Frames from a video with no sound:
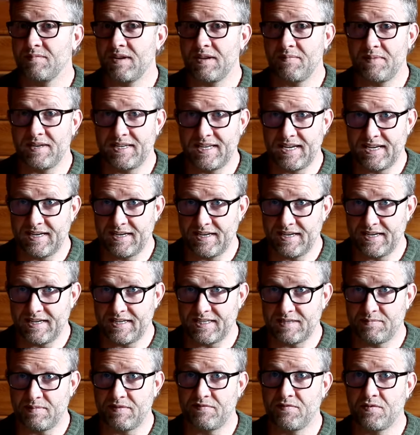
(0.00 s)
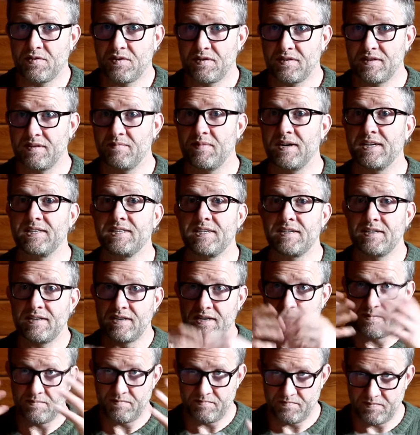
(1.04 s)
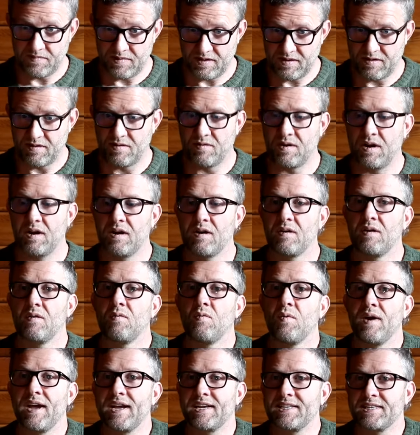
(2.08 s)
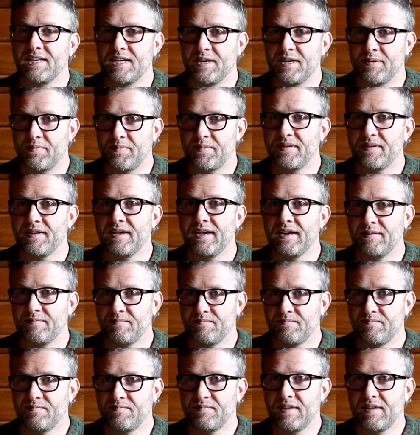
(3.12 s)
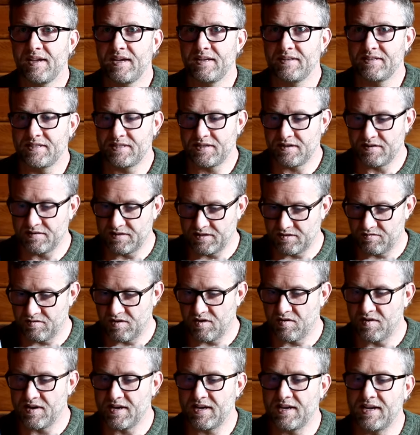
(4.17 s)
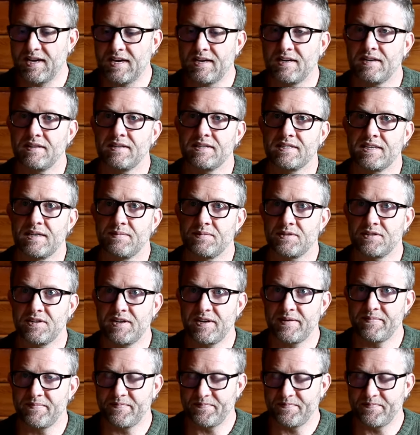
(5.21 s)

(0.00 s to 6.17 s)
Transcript: maybe 10 days before the mycelium wakes up and starts growing again on the substrate.